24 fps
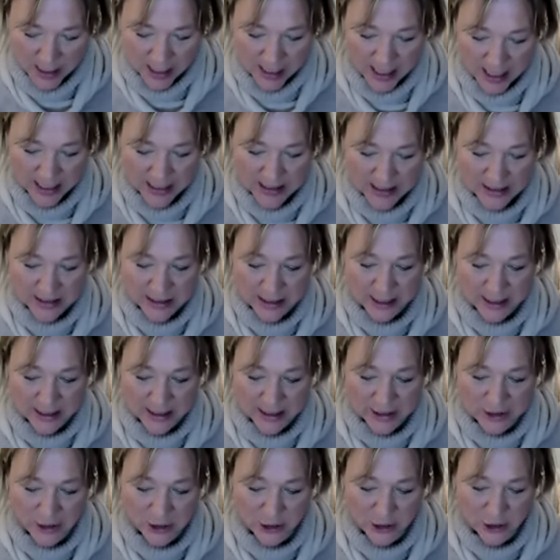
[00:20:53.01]
And
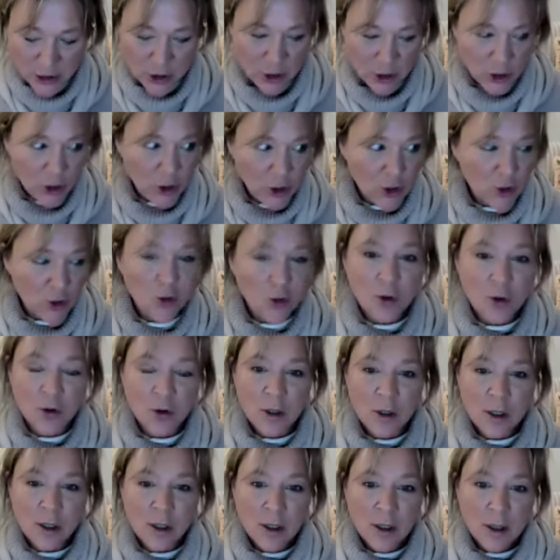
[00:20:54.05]
it's your
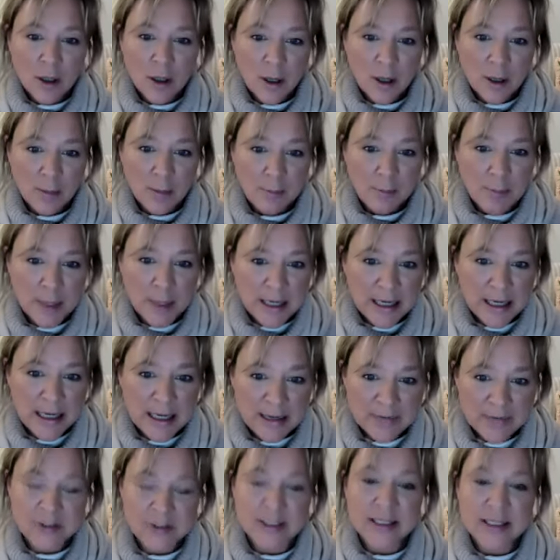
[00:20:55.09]

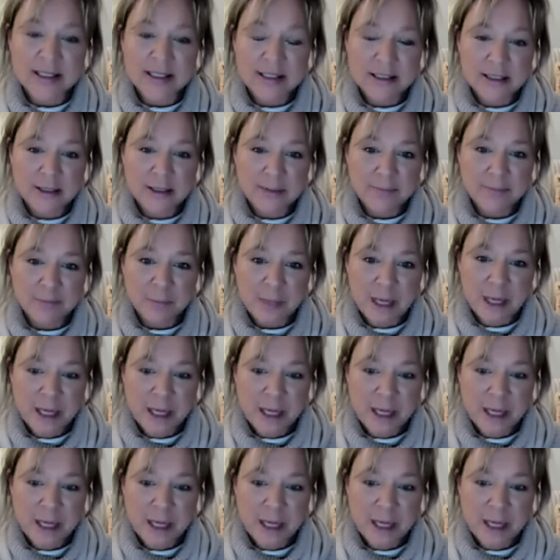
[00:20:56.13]
belief system.